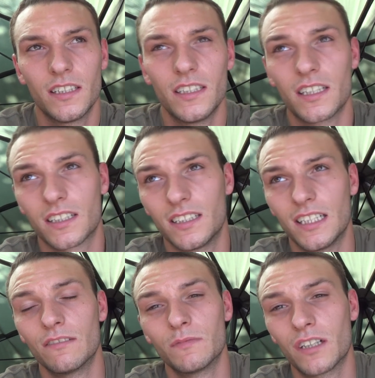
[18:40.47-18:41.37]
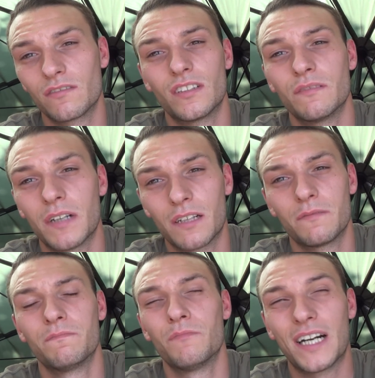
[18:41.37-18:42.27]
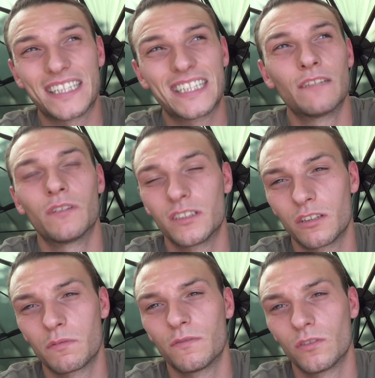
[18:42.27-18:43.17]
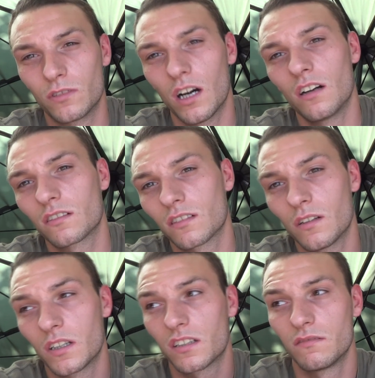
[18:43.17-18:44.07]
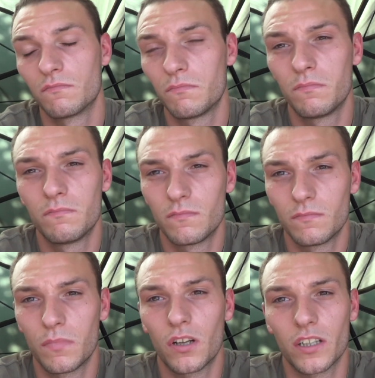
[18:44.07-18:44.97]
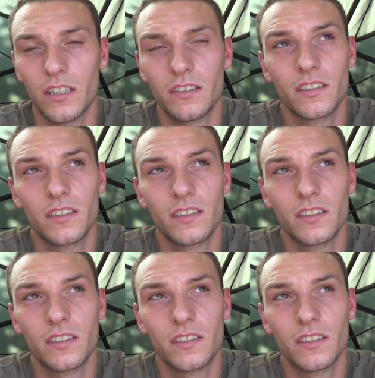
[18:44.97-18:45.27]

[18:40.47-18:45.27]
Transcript: Then I can leave them. Hopefully, might get one just before dark, so I can log it.